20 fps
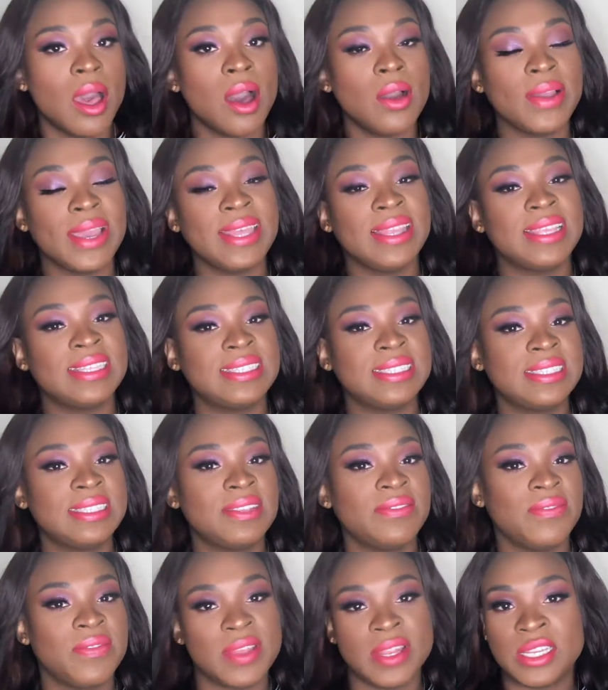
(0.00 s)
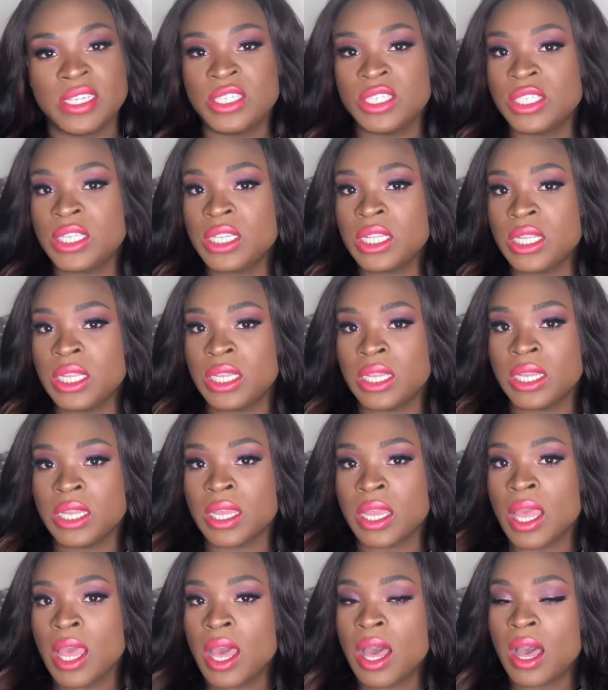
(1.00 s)
Okay, this is the finished
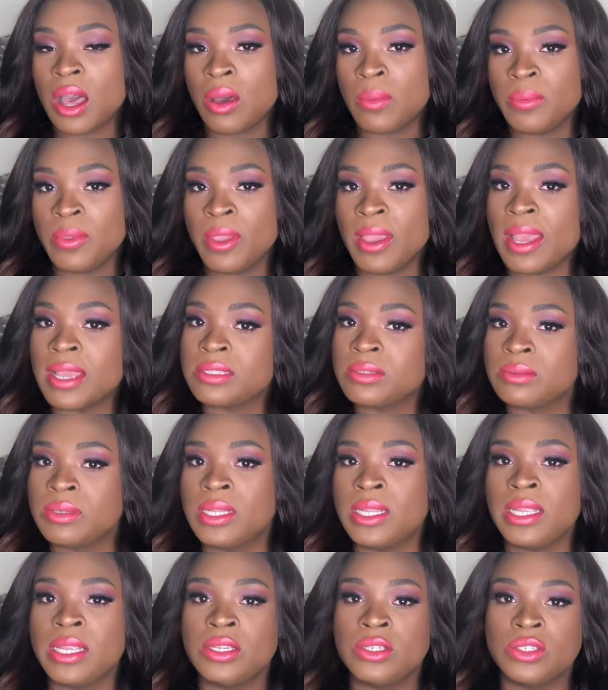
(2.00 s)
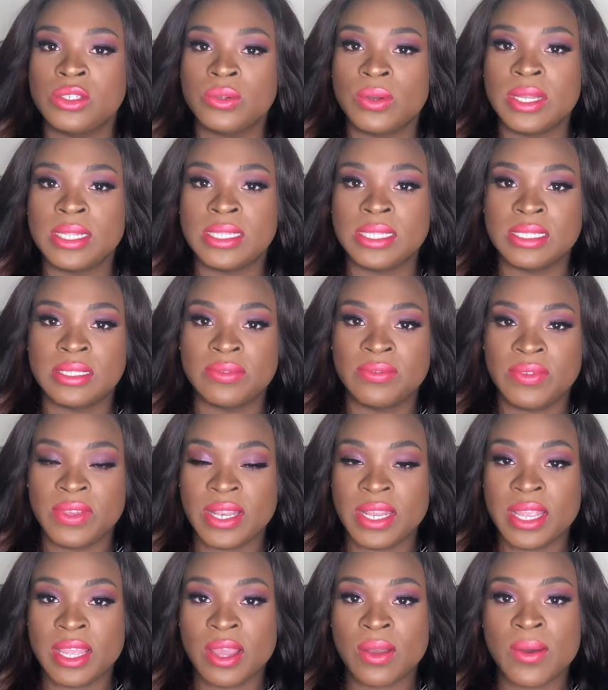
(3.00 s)
look. I hope you guys really enjoyed this
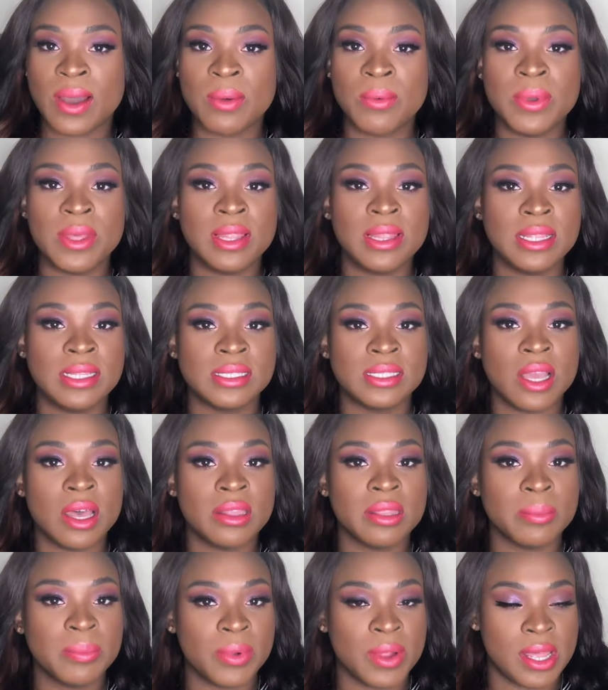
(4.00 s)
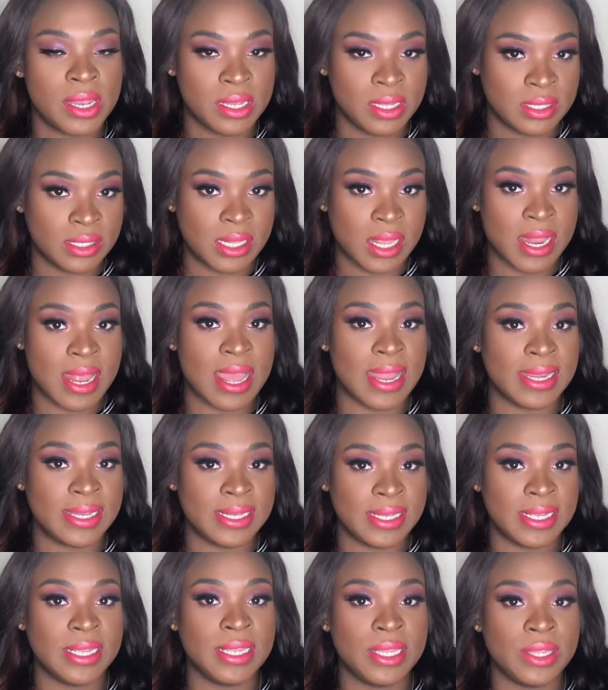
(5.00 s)
video. I will list all the products that I
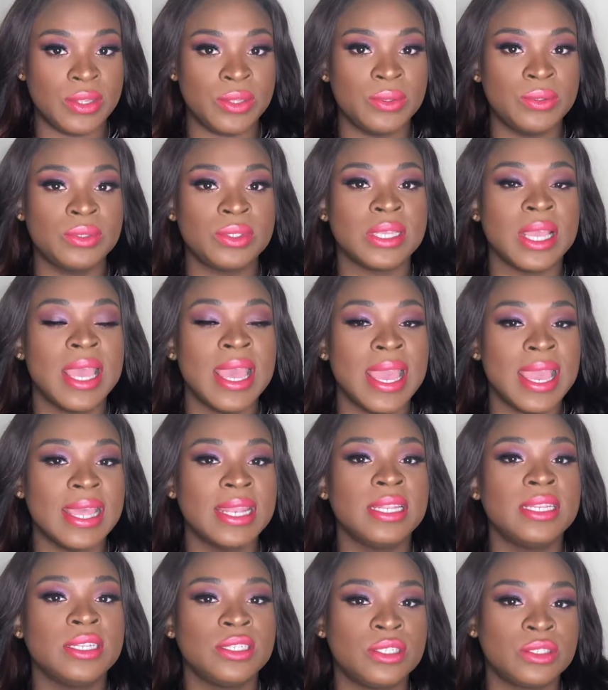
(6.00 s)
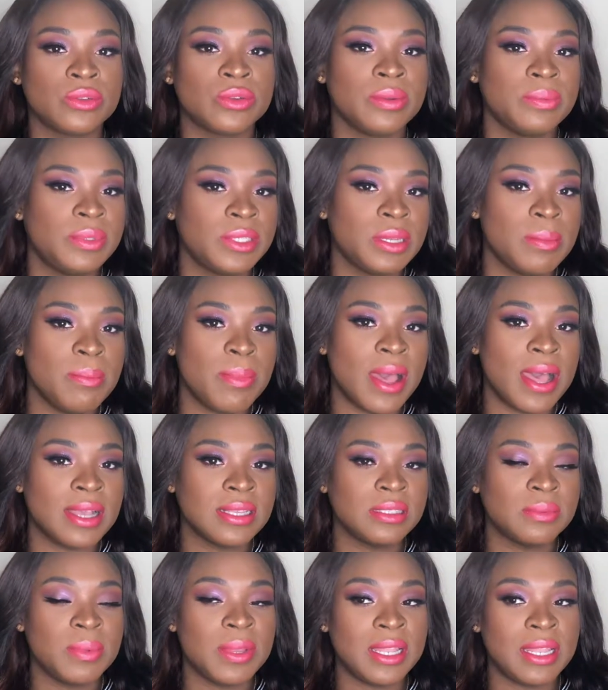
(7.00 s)
did use in the description
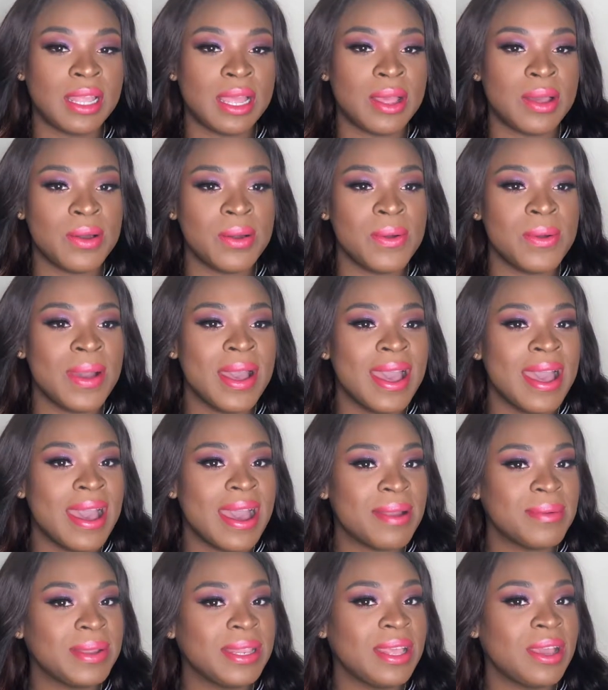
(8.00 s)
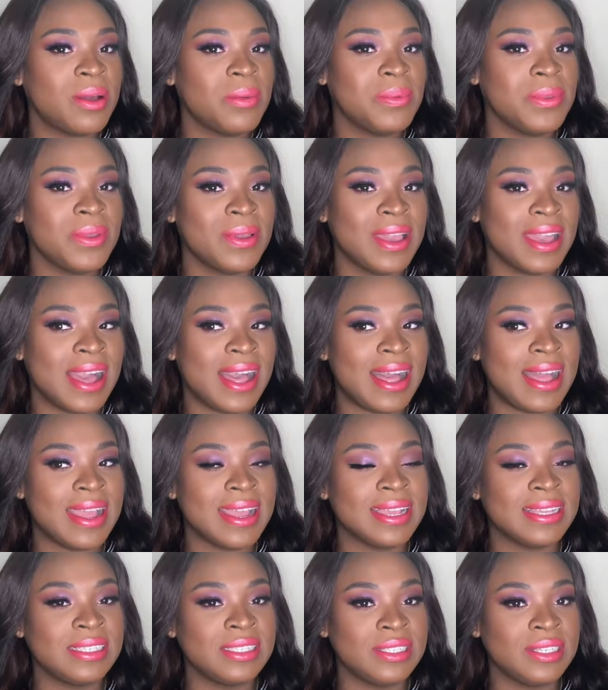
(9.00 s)
box below. I really hope you
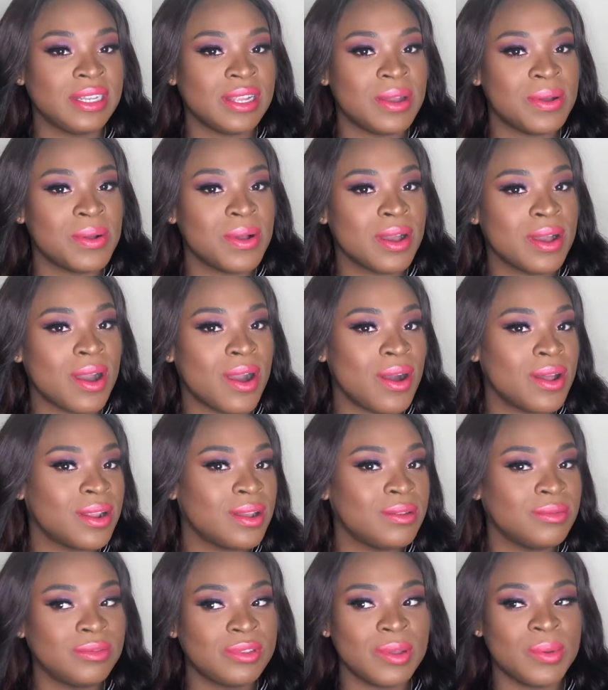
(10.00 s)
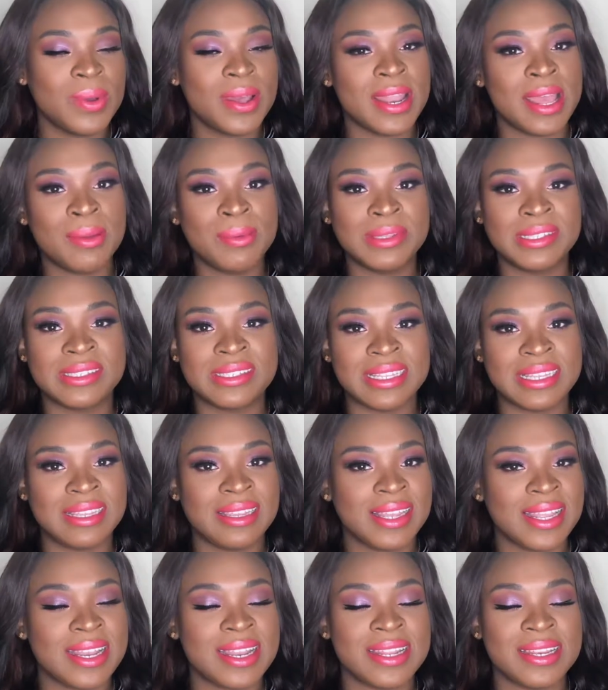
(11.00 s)
guys, you know, caught on to what I was
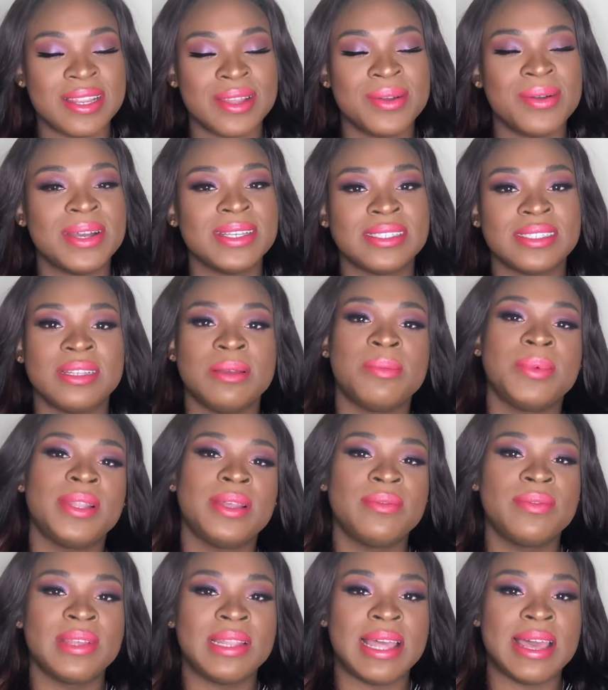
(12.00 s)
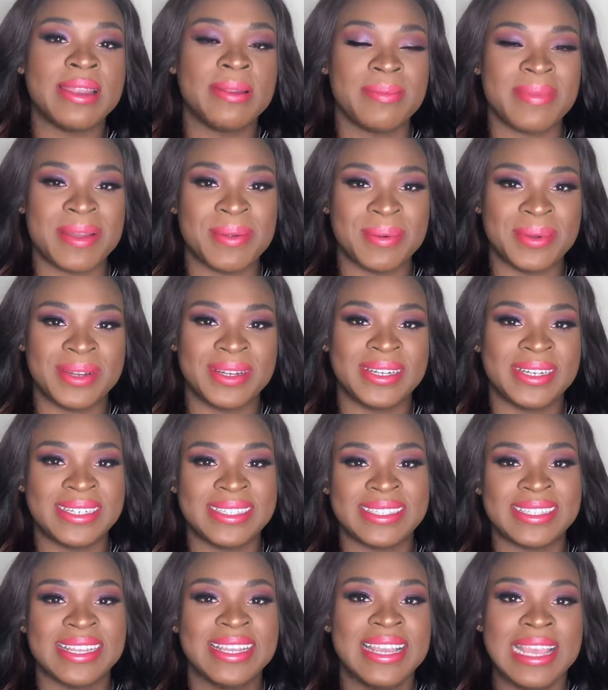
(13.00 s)
saying. I know I stumbled over a lot of my
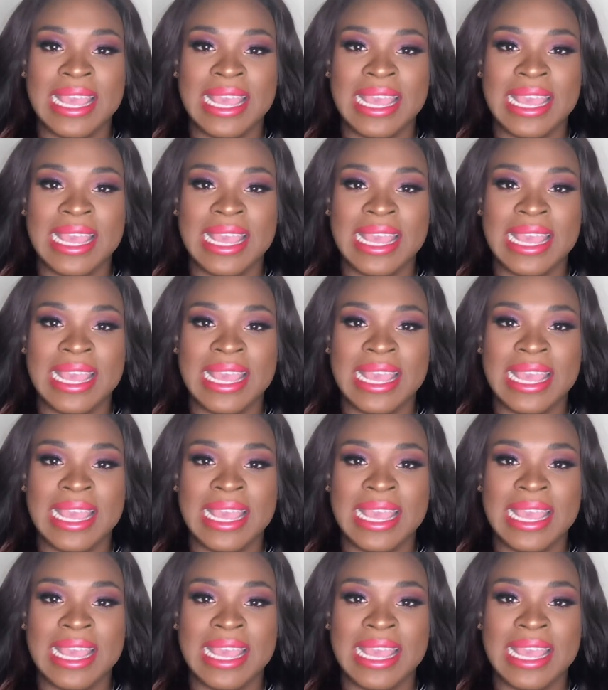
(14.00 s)
words.